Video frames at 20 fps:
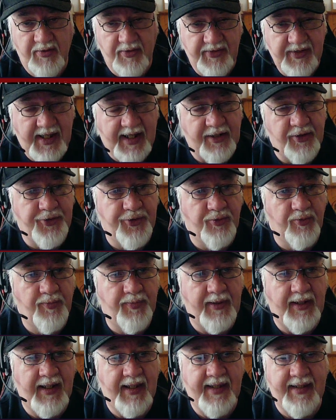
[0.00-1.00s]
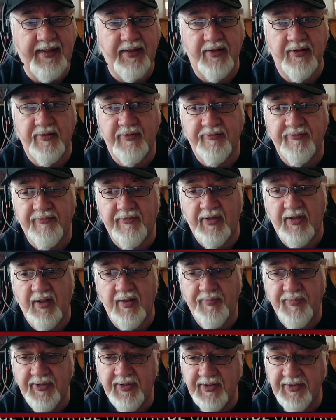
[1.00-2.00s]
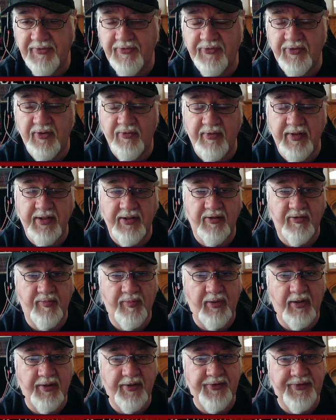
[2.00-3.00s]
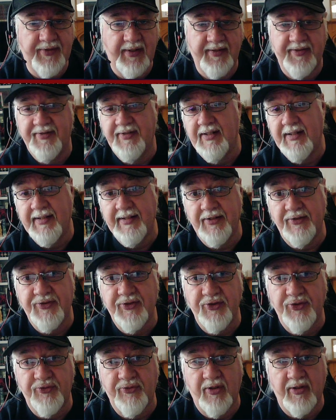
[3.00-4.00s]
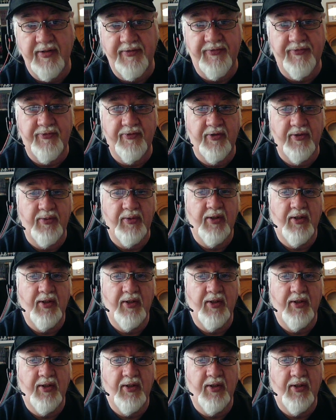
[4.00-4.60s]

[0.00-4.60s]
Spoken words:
The actual play of Beneath the Arena of Blood and the link to drive through.